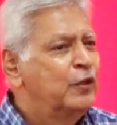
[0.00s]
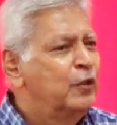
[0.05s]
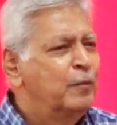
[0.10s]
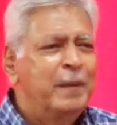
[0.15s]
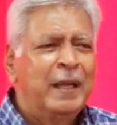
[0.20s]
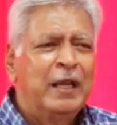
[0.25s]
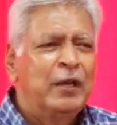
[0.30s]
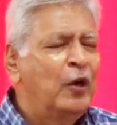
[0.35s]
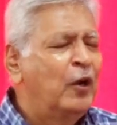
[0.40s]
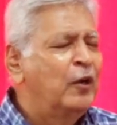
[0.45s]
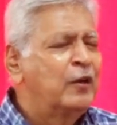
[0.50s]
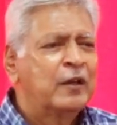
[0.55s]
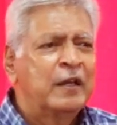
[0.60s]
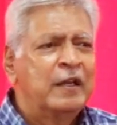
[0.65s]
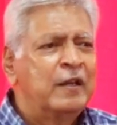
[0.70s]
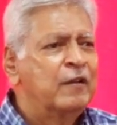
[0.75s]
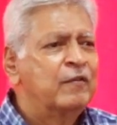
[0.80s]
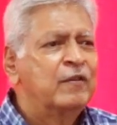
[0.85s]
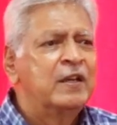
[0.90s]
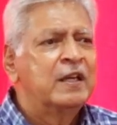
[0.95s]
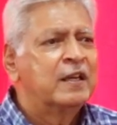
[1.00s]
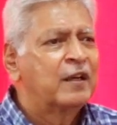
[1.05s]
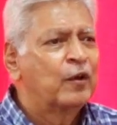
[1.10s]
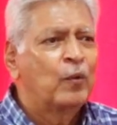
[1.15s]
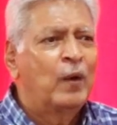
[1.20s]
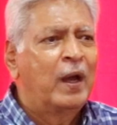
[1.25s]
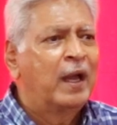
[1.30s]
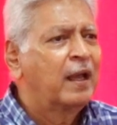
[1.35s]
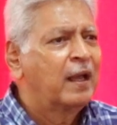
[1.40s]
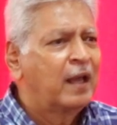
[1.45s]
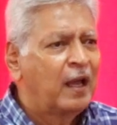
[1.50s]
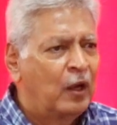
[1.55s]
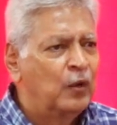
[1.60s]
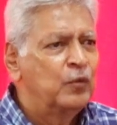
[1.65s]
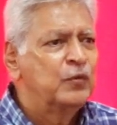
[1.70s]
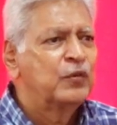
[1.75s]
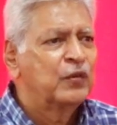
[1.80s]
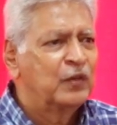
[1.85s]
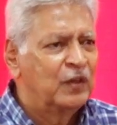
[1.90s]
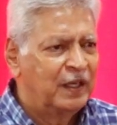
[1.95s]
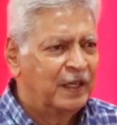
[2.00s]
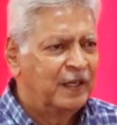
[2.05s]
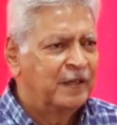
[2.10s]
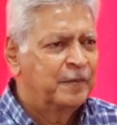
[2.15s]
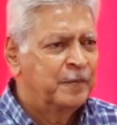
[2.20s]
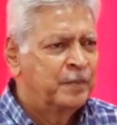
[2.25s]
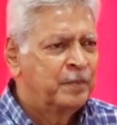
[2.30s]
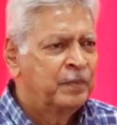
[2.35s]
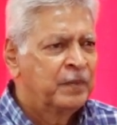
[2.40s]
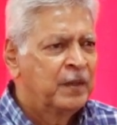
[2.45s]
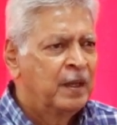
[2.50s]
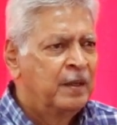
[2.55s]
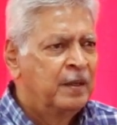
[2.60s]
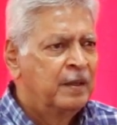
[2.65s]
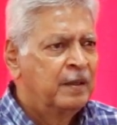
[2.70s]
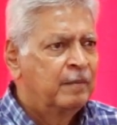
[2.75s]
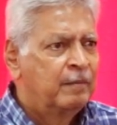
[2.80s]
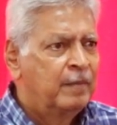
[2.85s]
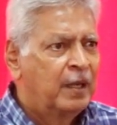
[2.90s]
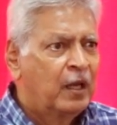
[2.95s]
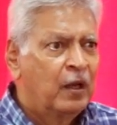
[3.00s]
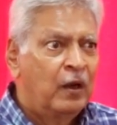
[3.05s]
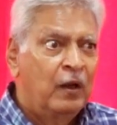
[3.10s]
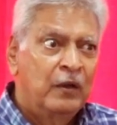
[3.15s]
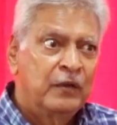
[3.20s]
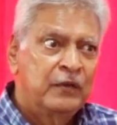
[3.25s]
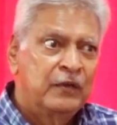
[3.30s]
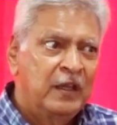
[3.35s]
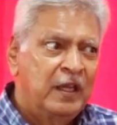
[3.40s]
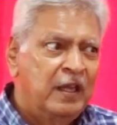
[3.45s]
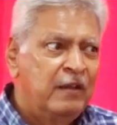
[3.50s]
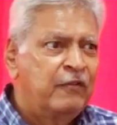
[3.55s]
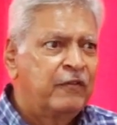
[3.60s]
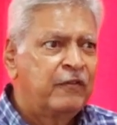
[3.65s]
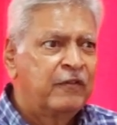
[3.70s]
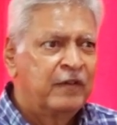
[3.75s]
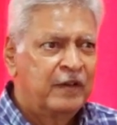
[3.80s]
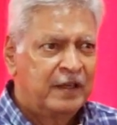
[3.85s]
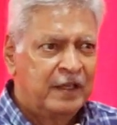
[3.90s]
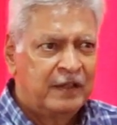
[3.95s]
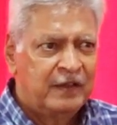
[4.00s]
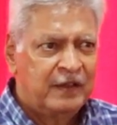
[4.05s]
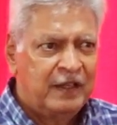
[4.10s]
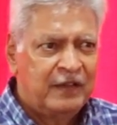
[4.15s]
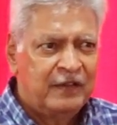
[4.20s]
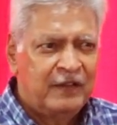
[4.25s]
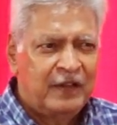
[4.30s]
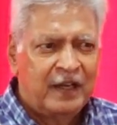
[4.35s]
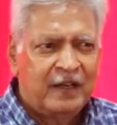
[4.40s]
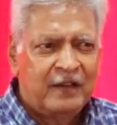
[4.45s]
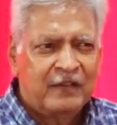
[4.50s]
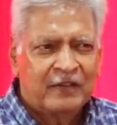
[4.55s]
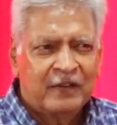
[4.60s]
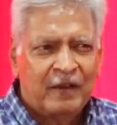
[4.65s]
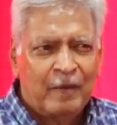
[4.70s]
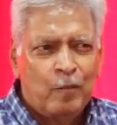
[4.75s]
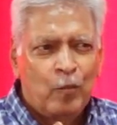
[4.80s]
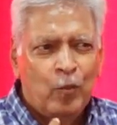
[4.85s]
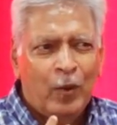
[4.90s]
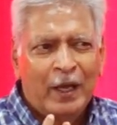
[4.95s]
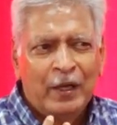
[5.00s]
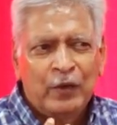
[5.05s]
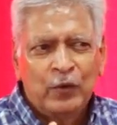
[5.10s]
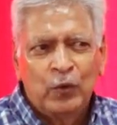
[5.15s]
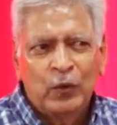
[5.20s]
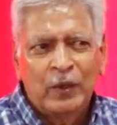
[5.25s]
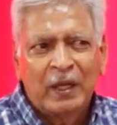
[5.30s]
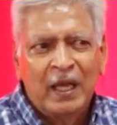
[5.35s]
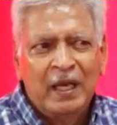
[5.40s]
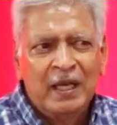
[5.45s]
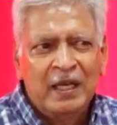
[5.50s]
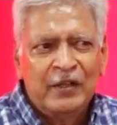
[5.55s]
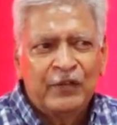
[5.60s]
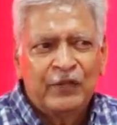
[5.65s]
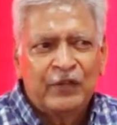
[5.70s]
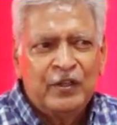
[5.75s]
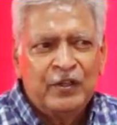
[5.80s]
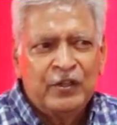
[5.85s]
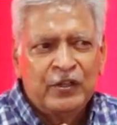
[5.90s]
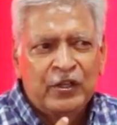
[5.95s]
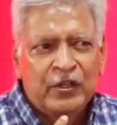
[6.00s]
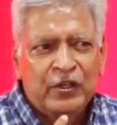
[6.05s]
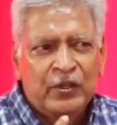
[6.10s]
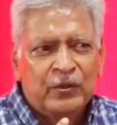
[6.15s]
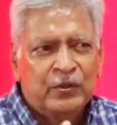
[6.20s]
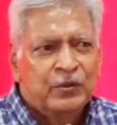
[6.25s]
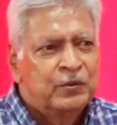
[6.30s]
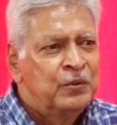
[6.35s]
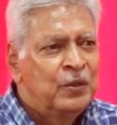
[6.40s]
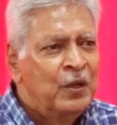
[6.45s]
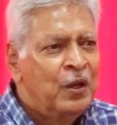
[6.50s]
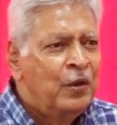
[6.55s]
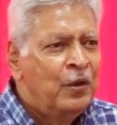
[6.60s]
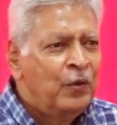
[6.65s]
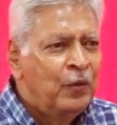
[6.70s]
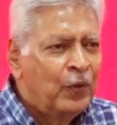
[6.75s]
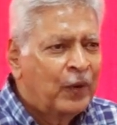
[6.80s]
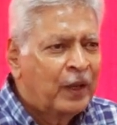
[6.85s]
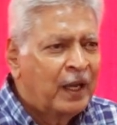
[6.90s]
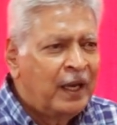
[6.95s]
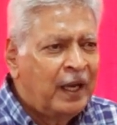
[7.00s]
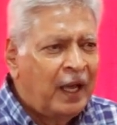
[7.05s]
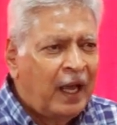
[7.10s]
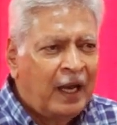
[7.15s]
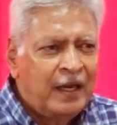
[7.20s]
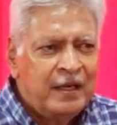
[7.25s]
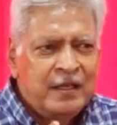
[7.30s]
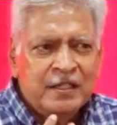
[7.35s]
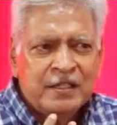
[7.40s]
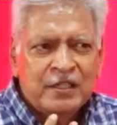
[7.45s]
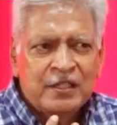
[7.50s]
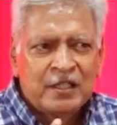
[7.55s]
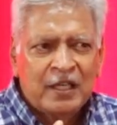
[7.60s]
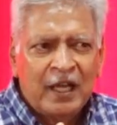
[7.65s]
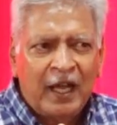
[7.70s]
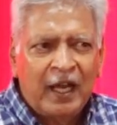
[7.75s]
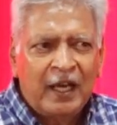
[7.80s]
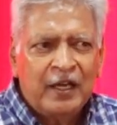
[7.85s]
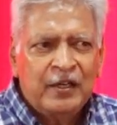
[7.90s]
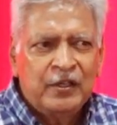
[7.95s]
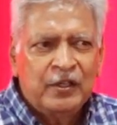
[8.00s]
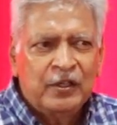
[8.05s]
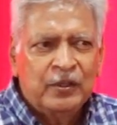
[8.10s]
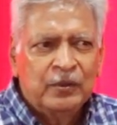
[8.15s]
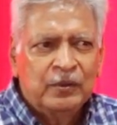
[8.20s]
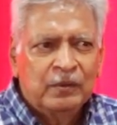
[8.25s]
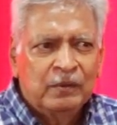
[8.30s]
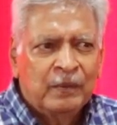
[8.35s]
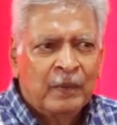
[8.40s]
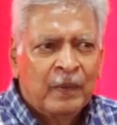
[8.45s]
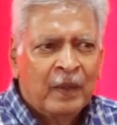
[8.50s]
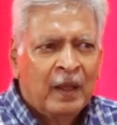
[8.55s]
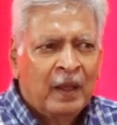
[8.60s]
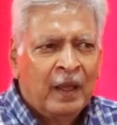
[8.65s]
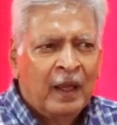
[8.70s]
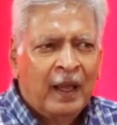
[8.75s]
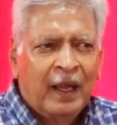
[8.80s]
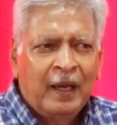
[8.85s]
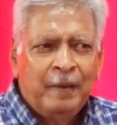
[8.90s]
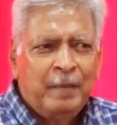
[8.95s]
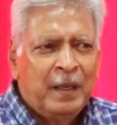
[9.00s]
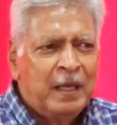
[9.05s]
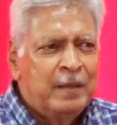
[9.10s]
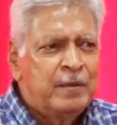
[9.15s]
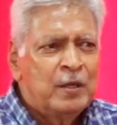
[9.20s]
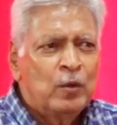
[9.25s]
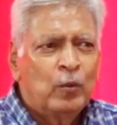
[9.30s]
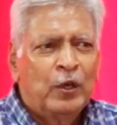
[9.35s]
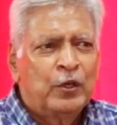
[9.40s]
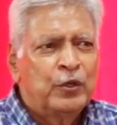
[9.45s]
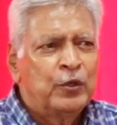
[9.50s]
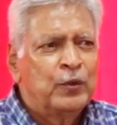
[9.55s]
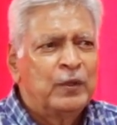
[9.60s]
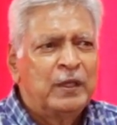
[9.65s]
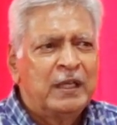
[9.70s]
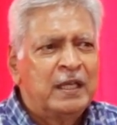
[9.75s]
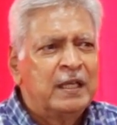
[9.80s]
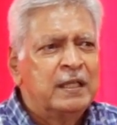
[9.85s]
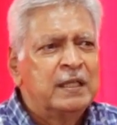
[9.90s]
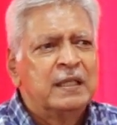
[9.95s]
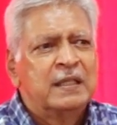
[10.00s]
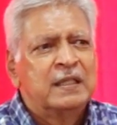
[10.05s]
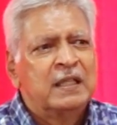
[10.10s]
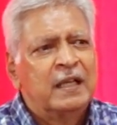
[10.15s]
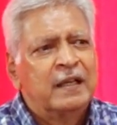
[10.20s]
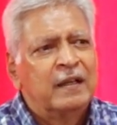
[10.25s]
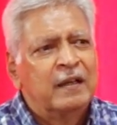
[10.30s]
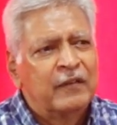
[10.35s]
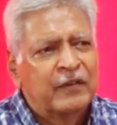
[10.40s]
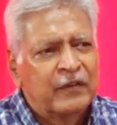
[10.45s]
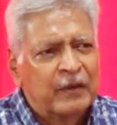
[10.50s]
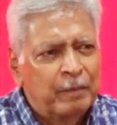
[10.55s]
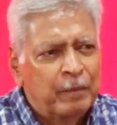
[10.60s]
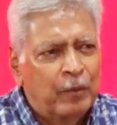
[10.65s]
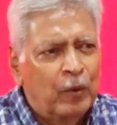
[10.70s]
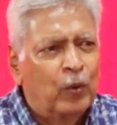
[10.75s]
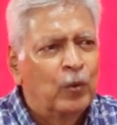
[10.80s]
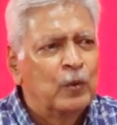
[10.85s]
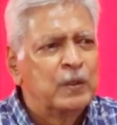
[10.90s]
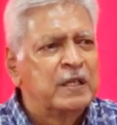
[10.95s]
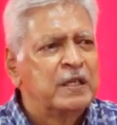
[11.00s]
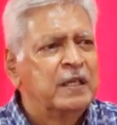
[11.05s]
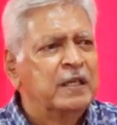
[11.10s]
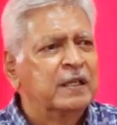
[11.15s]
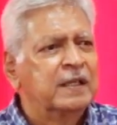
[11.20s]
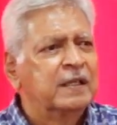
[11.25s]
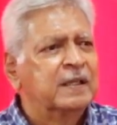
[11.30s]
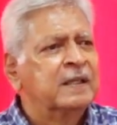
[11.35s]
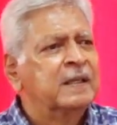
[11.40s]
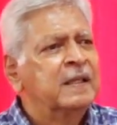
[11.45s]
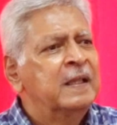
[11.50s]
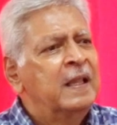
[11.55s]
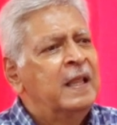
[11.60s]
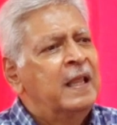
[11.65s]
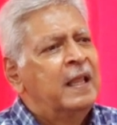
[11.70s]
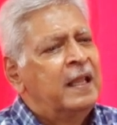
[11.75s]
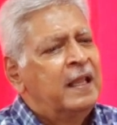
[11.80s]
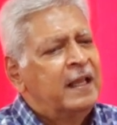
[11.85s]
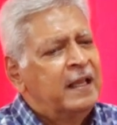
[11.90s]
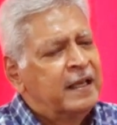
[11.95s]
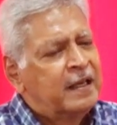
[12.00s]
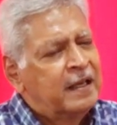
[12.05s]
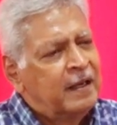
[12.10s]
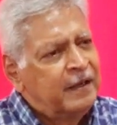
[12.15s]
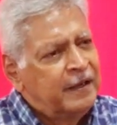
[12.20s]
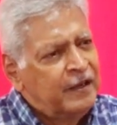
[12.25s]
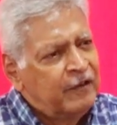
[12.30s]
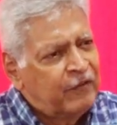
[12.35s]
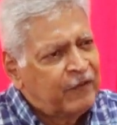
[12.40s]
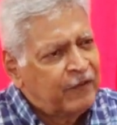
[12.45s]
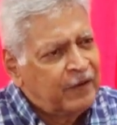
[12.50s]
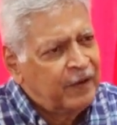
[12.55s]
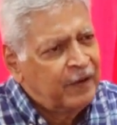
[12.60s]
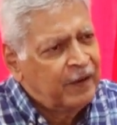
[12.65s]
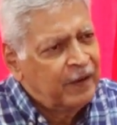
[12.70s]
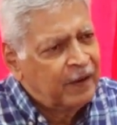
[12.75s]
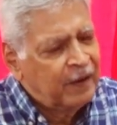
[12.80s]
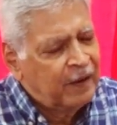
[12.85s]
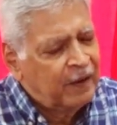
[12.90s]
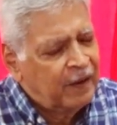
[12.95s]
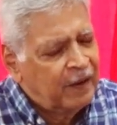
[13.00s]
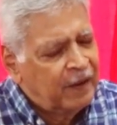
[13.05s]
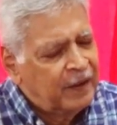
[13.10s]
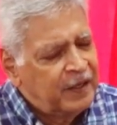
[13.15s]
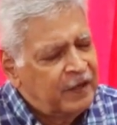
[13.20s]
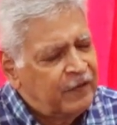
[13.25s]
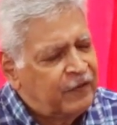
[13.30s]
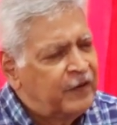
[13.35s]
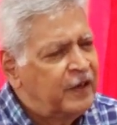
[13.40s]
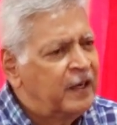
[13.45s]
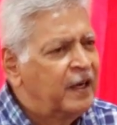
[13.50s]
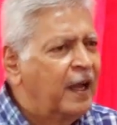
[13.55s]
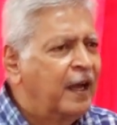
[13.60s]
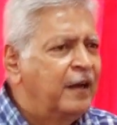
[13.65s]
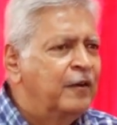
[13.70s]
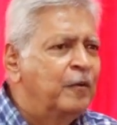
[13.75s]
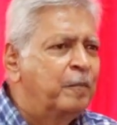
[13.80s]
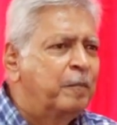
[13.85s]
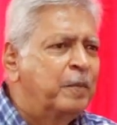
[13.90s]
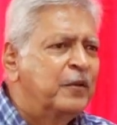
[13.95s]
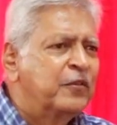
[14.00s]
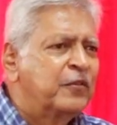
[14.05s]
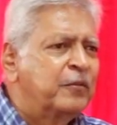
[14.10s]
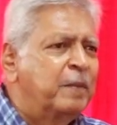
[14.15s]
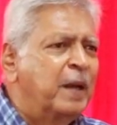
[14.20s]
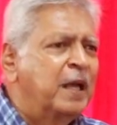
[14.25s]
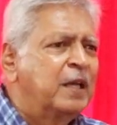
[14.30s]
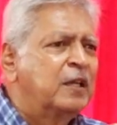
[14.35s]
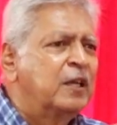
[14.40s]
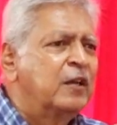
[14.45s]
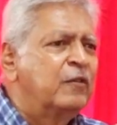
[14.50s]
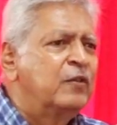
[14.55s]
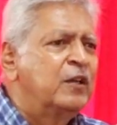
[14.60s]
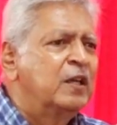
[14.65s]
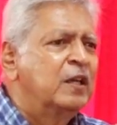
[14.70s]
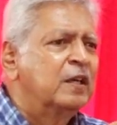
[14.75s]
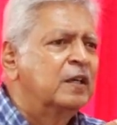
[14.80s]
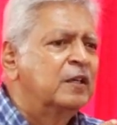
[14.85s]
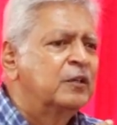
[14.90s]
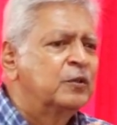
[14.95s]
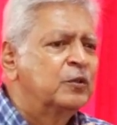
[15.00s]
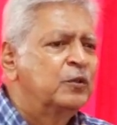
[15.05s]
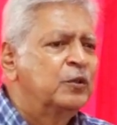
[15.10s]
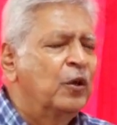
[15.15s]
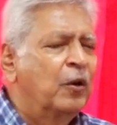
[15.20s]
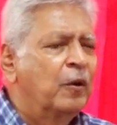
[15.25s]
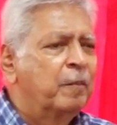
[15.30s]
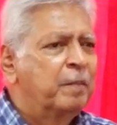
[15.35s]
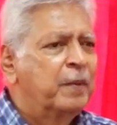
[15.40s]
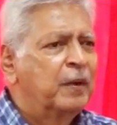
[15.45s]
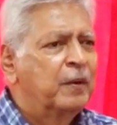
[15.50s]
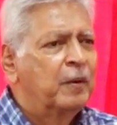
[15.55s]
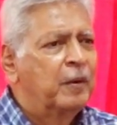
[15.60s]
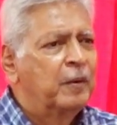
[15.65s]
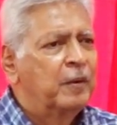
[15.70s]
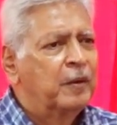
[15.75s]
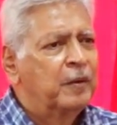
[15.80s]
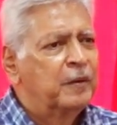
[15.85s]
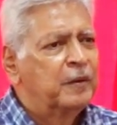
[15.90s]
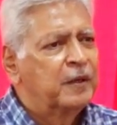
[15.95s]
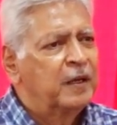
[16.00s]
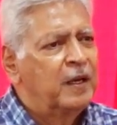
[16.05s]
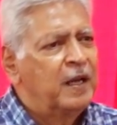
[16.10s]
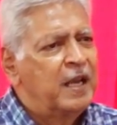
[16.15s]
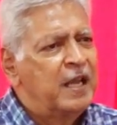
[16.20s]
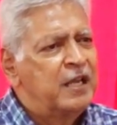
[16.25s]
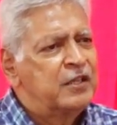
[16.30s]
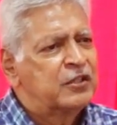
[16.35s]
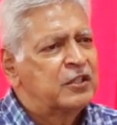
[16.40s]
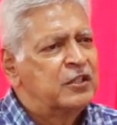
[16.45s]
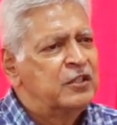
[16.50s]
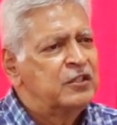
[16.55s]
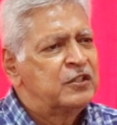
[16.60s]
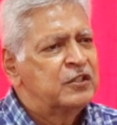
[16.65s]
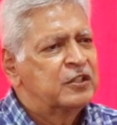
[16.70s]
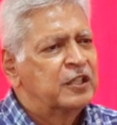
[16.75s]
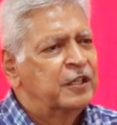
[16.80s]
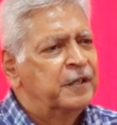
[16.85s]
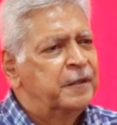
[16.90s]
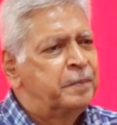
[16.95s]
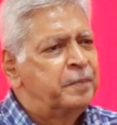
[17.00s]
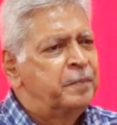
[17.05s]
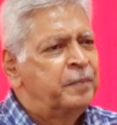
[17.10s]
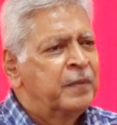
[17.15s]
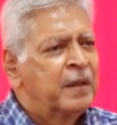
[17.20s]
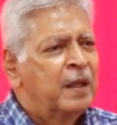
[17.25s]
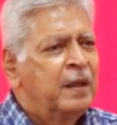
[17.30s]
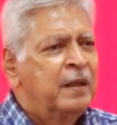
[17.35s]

You may not even require counseling because if, if there is someone who can listen to you, who can understand you, and maybe what you need is little support here, little diff- uh, a different kind of perspective here to your uh, relationship,